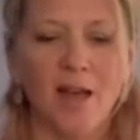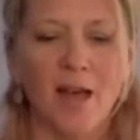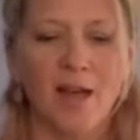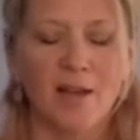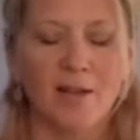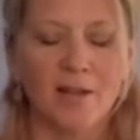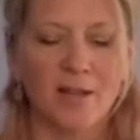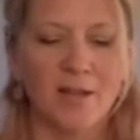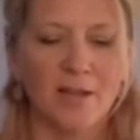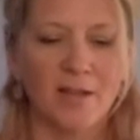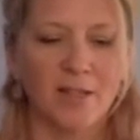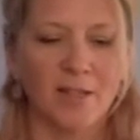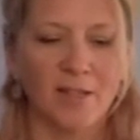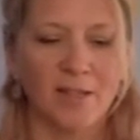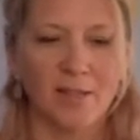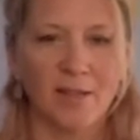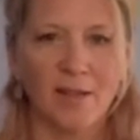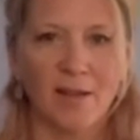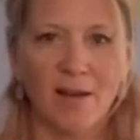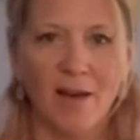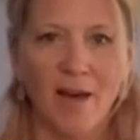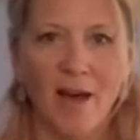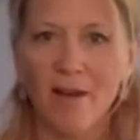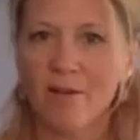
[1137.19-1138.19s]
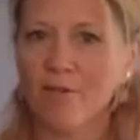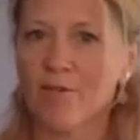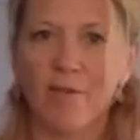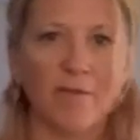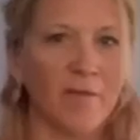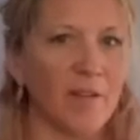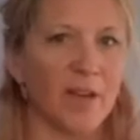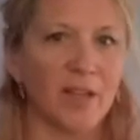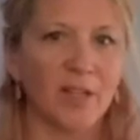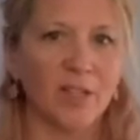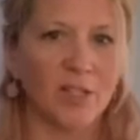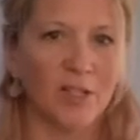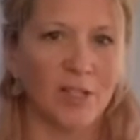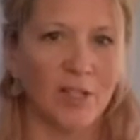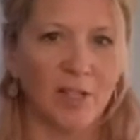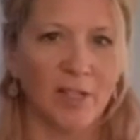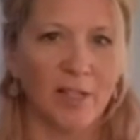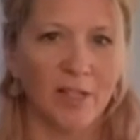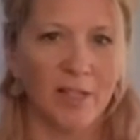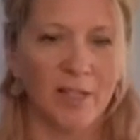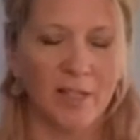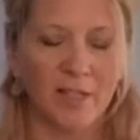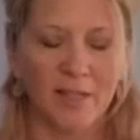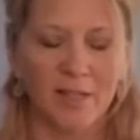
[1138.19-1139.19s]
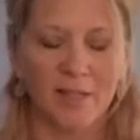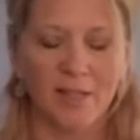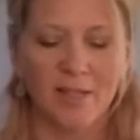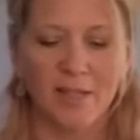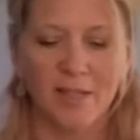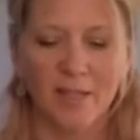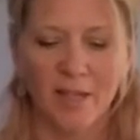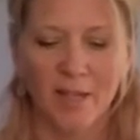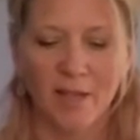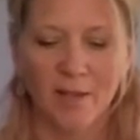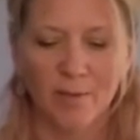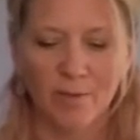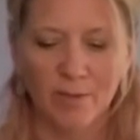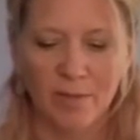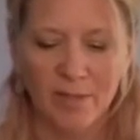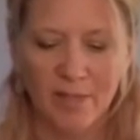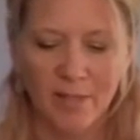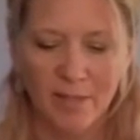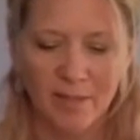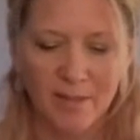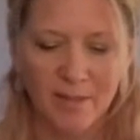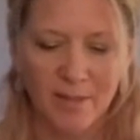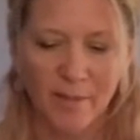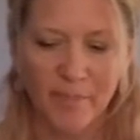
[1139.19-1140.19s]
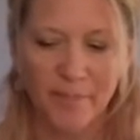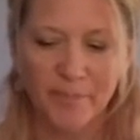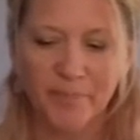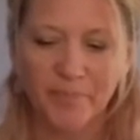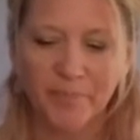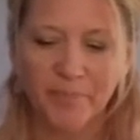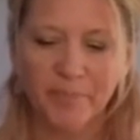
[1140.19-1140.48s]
any just aggravation sitting in your system.